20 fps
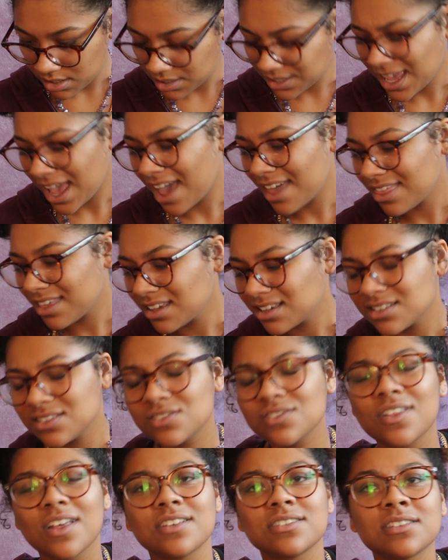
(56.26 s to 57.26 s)
yeah, I think it's
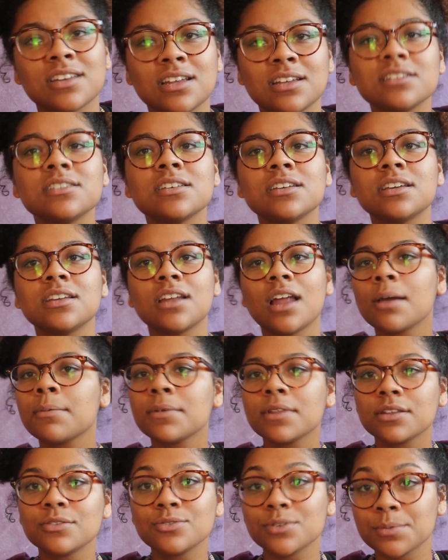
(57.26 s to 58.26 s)
2018. I'd
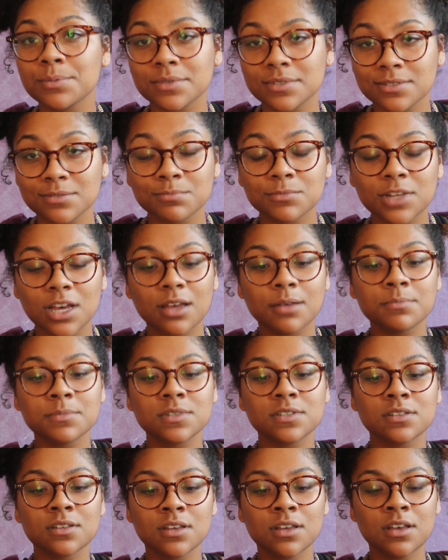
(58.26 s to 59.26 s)
be tripping
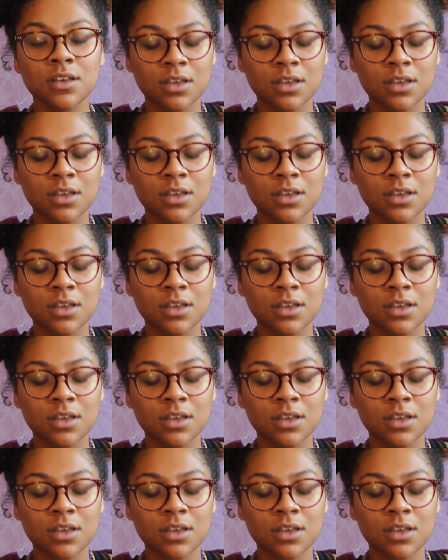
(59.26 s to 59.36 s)
sometimes.